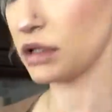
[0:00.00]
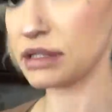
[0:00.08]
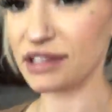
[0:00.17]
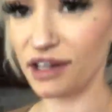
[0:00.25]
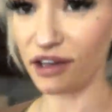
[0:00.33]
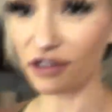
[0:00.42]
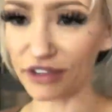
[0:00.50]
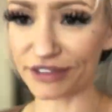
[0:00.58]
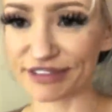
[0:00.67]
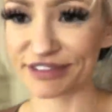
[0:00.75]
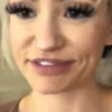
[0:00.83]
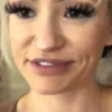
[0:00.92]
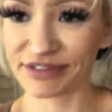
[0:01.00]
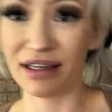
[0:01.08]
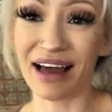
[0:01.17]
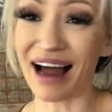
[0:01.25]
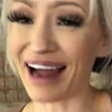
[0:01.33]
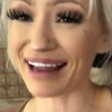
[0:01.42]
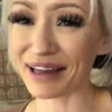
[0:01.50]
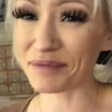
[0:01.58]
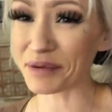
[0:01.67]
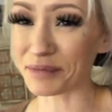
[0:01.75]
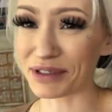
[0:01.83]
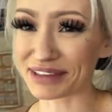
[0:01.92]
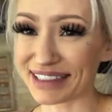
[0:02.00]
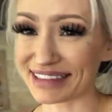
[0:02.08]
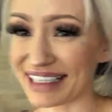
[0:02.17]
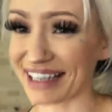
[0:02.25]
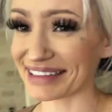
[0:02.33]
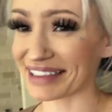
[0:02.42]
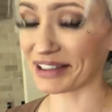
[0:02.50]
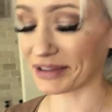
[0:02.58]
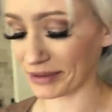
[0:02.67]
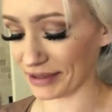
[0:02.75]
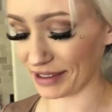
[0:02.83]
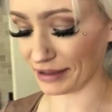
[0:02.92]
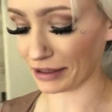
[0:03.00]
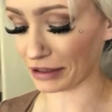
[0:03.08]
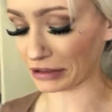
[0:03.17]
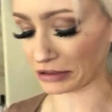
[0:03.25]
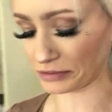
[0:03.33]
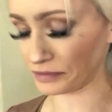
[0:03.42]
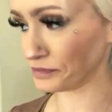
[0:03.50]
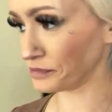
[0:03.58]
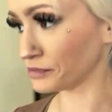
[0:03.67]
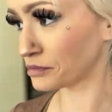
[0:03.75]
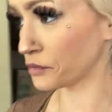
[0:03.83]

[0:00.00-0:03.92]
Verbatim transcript: Let's go. I am the multitasking queen though.